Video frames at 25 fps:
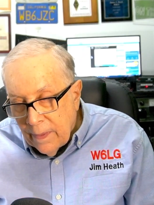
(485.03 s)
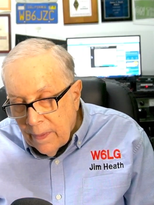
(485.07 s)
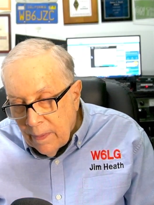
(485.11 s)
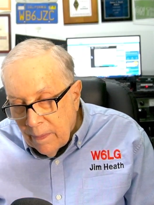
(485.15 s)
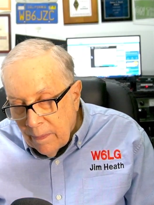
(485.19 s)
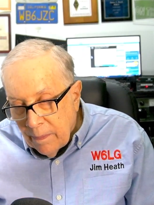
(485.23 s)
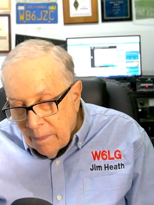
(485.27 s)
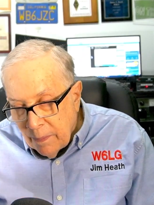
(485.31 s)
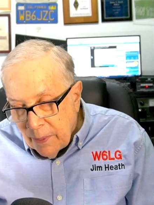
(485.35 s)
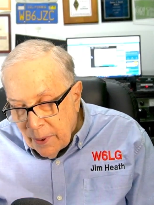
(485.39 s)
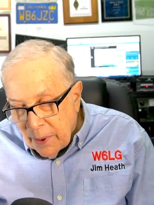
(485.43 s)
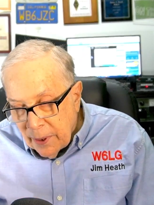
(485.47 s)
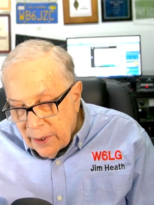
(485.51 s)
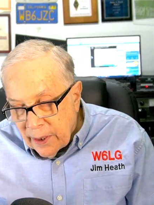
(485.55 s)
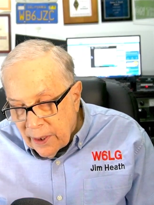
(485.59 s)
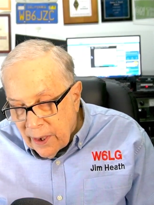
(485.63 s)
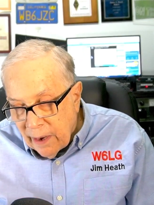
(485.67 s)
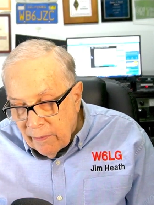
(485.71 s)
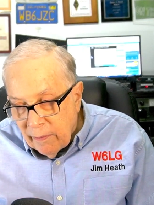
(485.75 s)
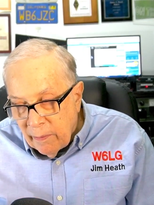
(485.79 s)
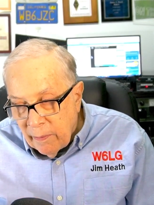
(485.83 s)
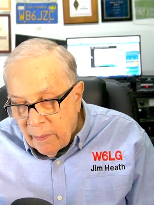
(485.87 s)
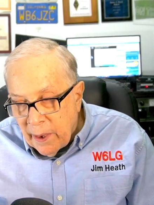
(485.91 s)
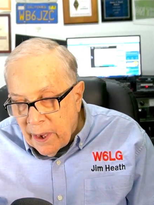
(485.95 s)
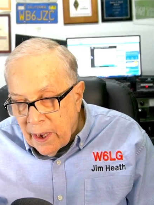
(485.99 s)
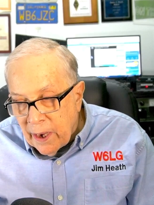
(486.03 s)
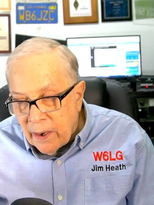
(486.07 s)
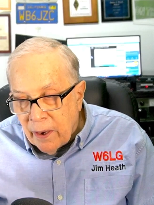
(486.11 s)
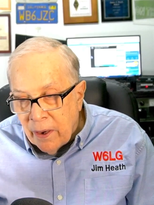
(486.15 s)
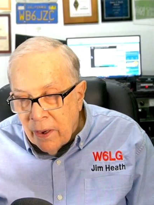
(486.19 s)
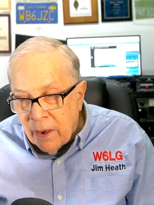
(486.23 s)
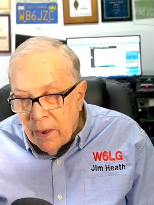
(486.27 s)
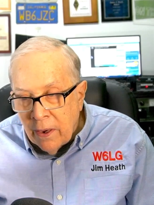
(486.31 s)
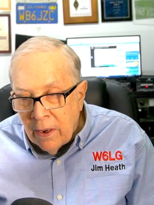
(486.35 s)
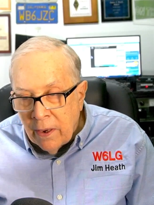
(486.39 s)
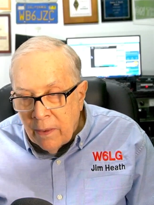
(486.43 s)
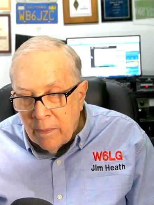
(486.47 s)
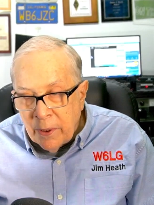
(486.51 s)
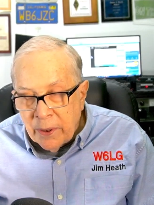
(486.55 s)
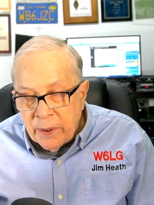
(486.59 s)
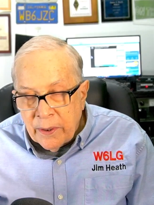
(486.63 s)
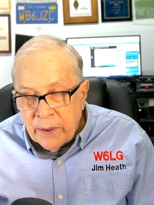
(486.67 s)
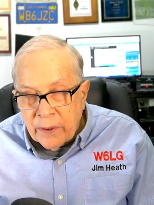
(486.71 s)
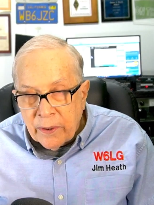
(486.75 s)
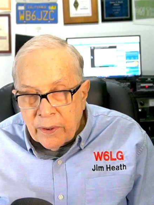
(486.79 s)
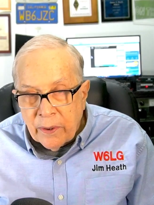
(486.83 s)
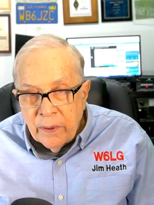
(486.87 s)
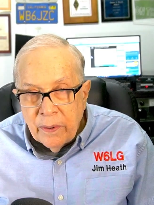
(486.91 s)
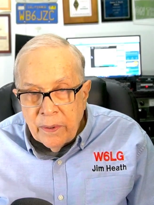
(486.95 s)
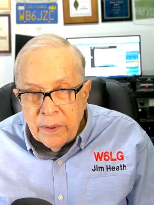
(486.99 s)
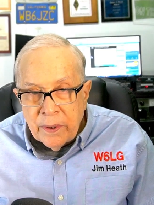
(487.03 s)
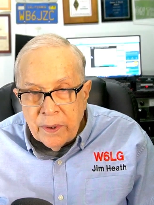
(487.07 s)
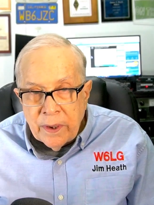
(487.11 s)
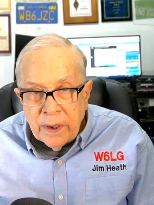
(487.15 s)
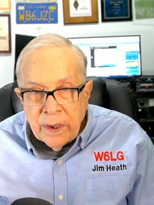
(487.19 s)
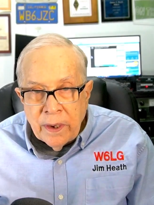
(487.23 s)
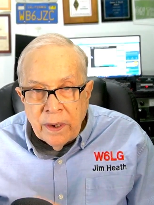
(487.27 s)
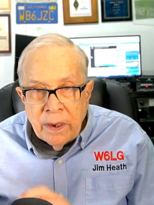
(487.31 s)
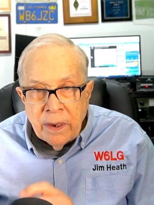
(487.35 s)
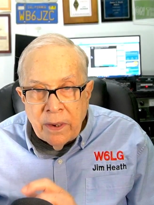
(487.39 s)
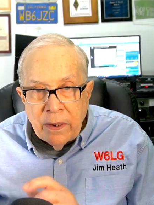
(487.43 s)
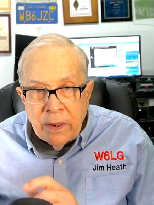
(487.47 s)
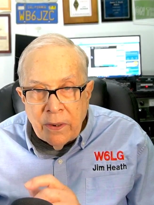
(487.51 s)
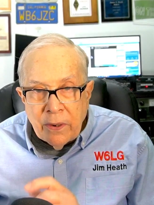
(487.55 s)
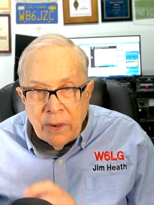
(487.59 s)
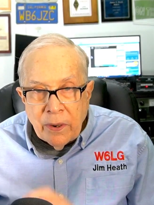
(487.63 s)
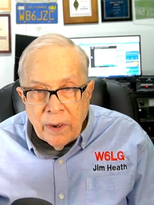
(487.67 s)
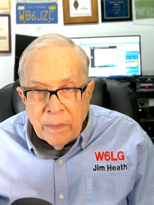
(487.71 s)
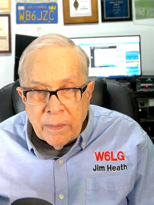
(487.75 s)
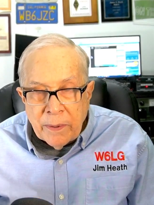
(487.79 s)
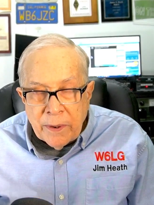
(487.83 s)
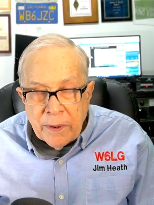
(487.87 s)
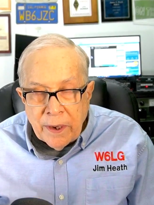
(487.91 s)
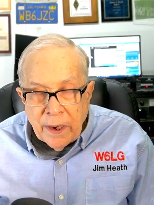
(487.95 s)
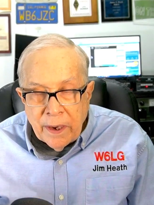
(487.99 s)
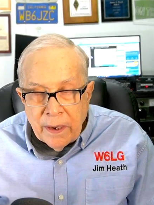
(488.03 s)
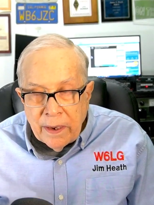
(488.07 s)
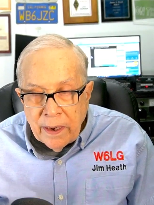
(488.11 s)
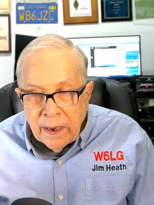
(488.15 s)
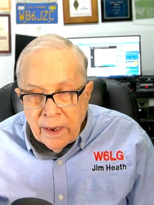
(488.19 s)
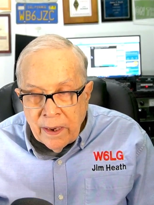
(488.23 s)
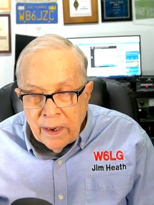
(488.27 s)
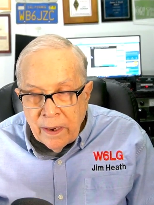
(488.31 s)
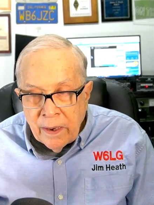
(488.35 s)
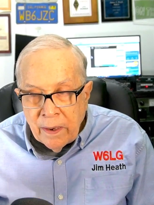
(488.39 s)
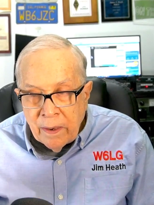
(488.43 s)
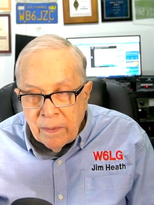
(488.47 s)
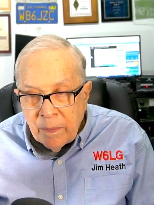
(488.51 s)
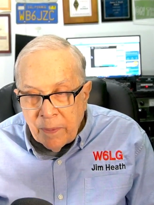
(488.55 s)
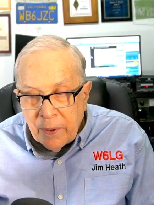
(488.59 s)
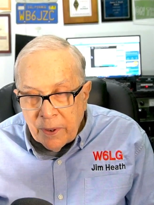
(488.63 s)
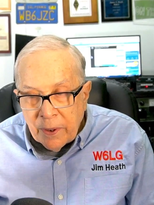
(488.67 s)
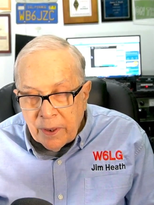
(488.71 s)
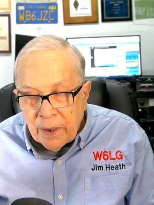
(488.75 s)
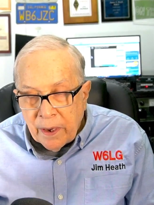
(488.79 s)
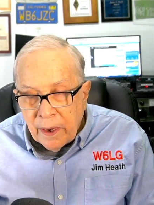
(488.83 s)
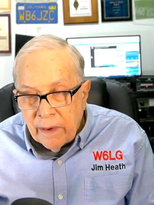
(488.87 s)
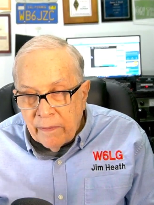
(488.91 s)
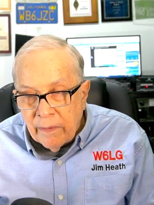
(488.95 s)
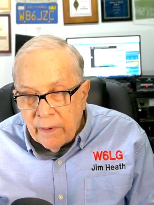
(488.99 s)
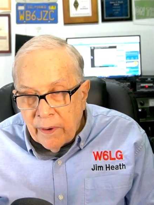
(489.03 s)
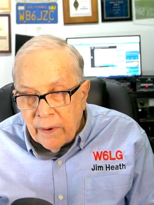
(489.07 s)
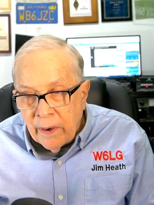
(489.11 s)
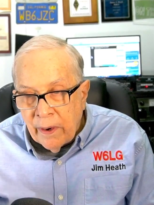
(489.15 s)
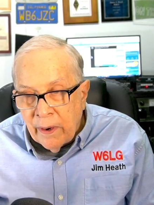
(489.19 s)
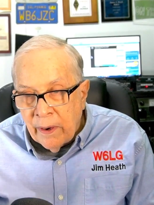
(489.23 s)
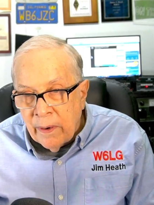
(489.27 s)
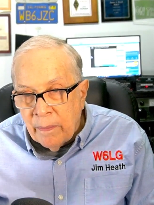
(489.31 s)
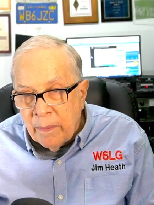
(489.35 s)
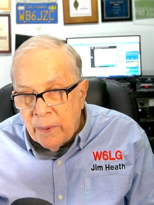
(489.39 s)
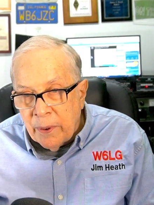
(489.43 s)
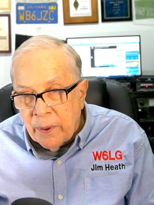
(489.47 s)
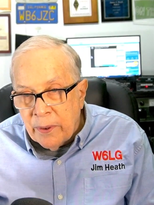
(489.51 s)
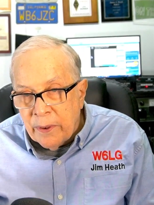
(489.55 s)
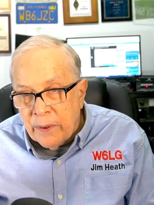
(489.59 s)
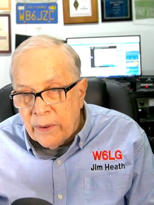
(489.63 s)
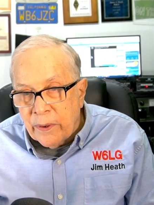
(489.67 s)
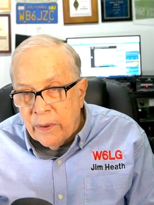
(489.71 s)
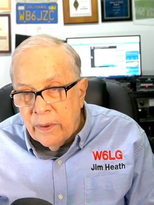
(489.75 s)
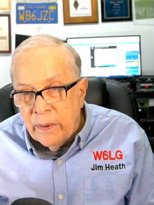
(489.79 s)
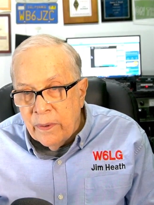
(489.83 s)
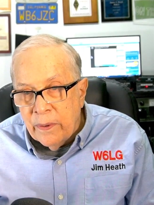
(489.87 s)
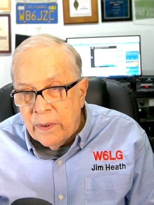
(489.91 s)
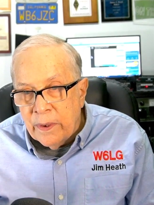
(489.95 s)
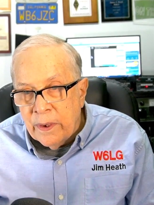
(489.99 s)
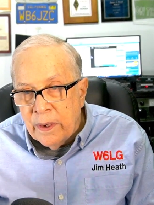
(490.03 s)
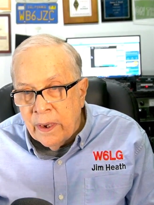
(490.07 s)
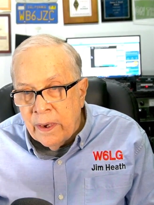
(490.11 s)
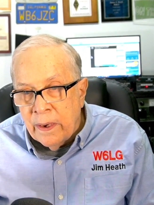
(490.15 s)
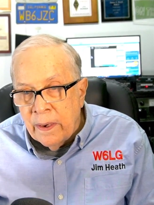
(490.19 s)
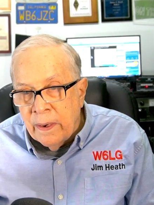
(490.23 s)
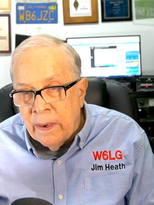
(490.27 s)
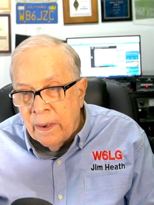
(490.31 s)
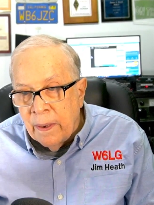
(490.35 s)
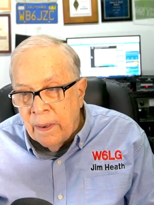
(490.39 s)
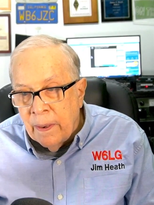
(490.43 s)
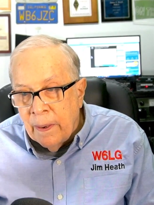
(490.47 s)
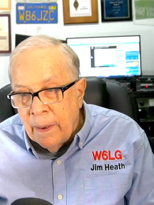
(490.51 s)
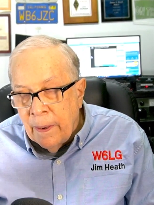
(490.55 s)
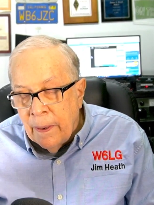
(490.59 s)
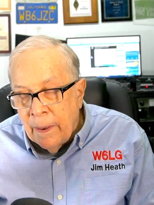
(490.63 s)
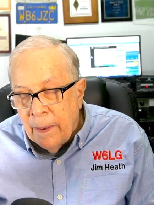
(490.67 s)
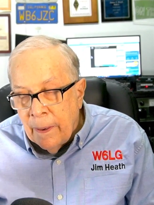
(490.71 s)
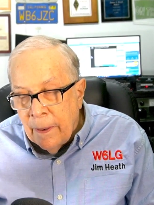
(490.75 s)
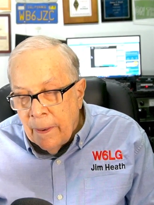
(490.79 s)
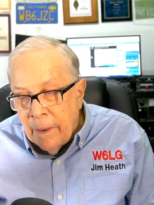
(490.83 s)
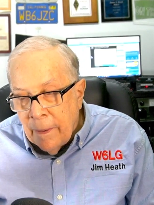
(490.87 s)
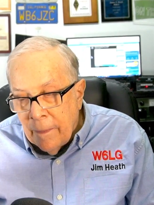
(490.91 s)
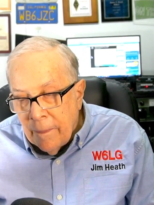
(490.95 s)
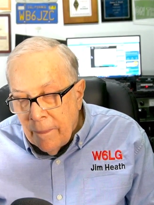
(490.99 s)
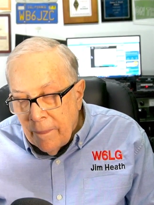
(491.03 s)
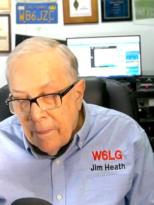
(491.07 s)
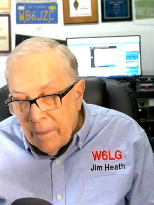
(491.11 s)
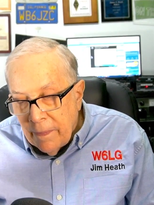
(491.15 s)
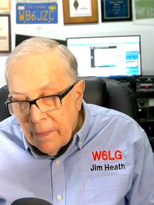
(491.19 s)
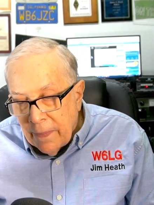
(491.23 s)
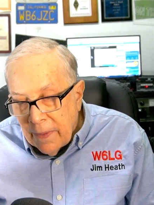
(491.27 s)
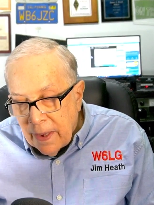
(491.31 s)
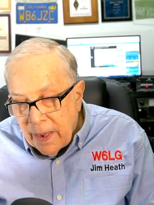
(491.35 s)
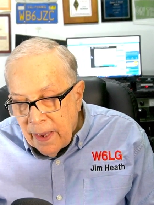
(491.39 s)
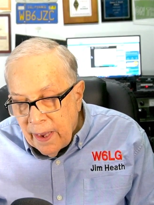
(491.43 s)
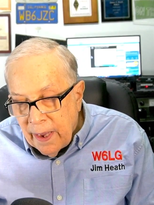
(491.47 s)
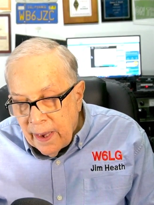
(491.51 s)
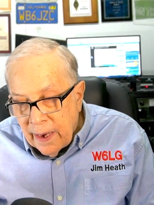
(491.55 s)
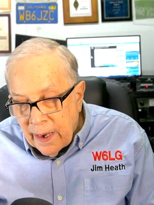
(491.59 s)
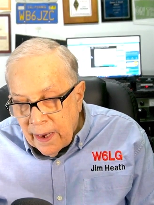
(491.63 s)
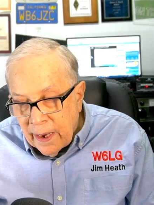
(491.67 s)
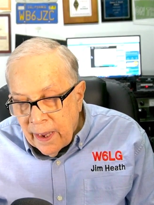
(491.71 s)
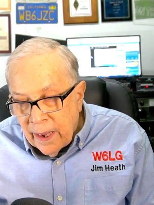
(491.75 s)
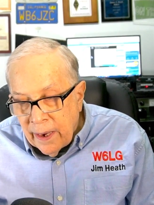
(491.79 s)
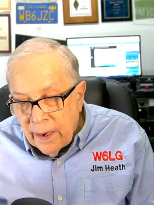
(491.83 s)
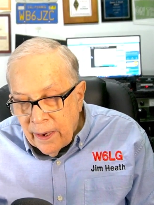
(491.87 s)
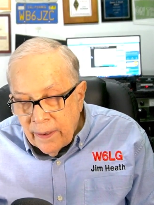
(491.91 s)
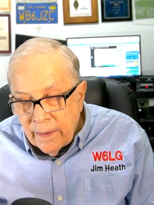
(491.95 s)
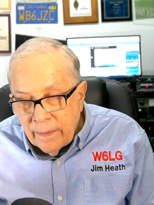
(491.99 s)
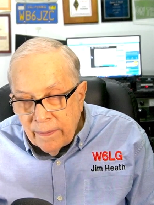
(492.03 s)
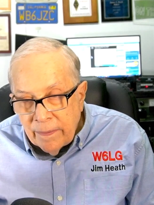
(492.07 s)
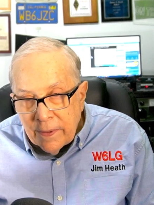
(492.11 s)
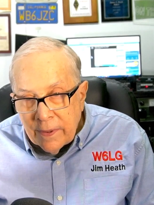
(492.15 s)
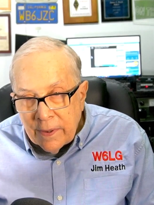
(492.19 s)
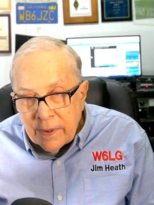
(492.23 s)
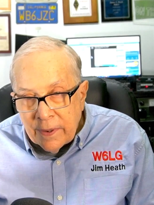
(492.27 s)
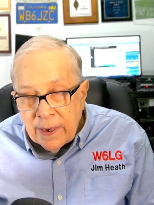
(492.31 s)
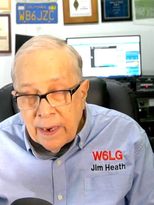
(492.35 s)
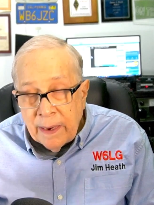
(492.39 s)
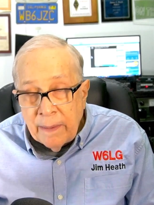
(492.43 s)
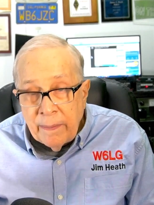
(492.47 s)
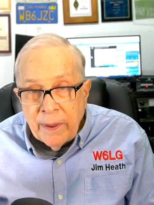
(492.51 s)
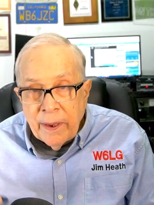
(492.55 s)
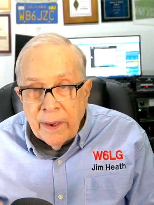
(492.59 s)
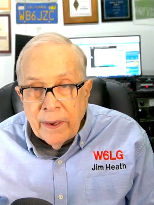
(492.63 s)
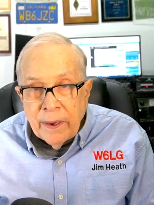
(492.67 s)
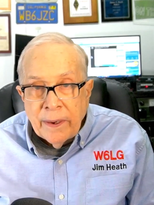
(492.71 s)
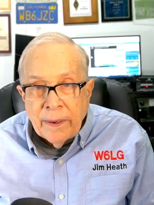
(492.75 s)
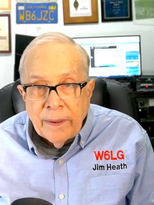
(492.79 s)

put the cover back on, put the screws in, turn upside down, put the cover on, put the screws in, key it again, same thing.